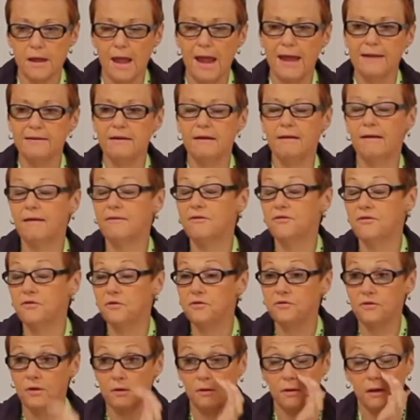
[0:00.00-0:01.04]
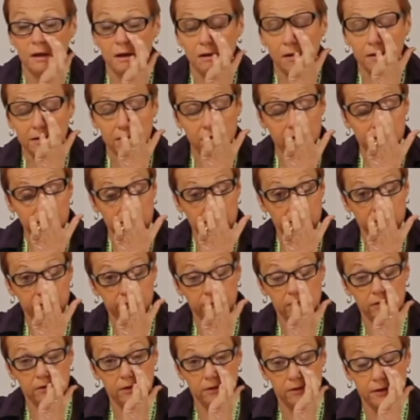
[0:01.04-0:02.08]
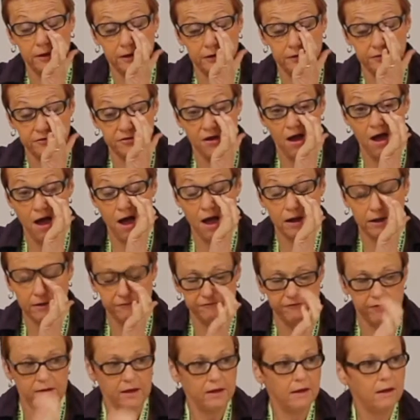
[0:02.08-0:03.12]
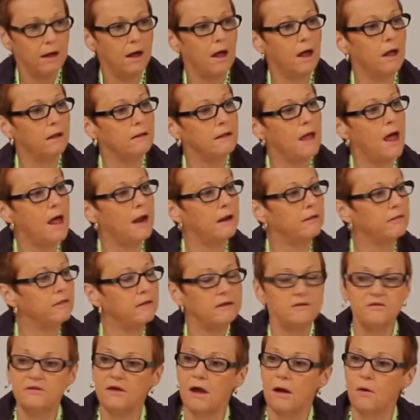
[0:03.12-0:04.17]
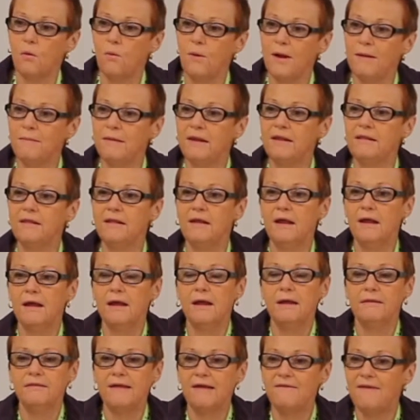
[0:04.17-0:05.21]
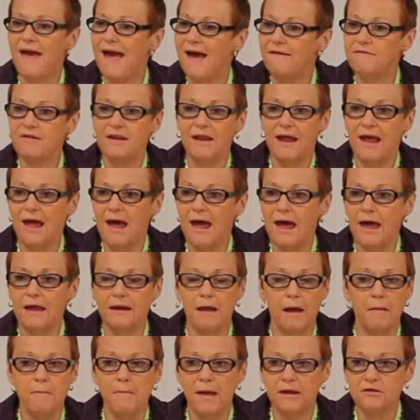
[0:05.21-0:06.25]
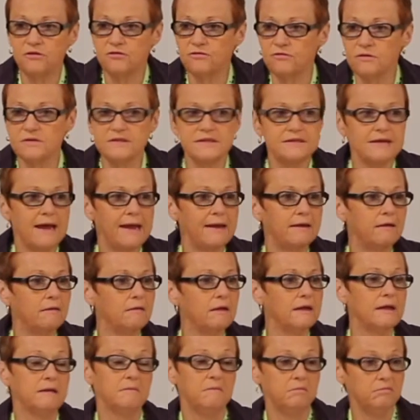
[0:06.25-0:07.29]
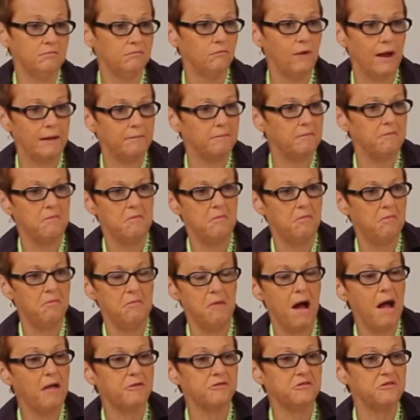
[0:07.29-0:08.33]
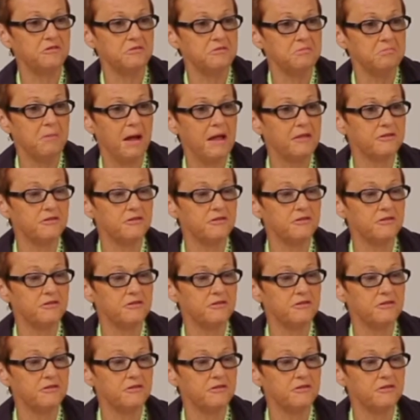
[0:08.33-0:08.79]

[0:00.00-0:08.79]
And so, you know, you'll hear talk of a lot of these young women, they haven't had a menstrual cycle in what, months.